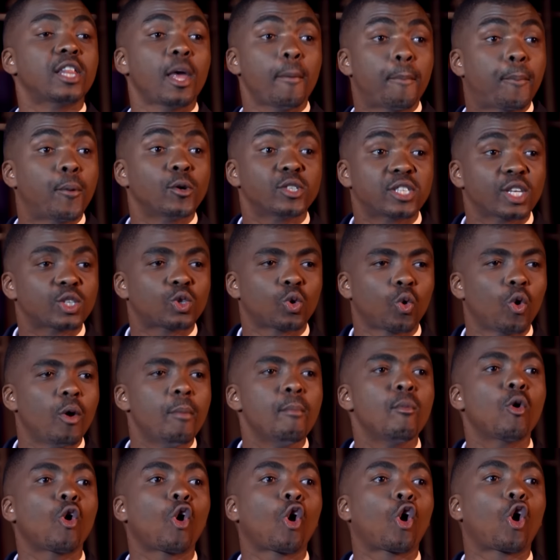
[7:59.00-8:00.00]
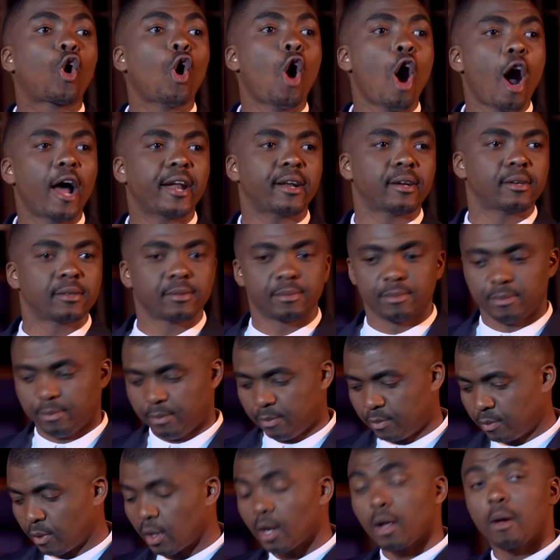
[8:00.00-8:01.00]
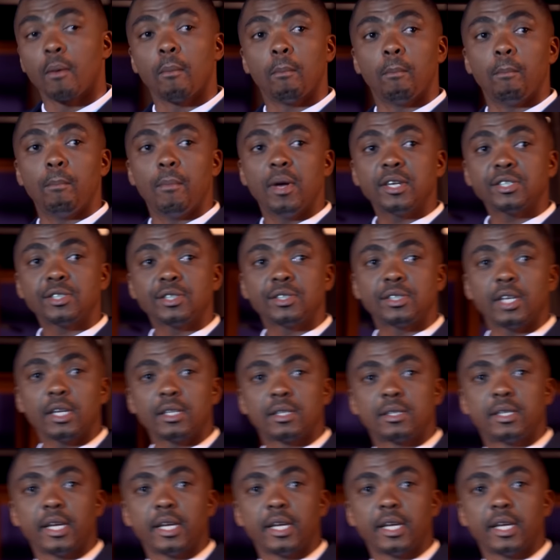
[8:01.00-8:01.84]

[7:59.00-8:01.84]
They put it to him, gone. Mr.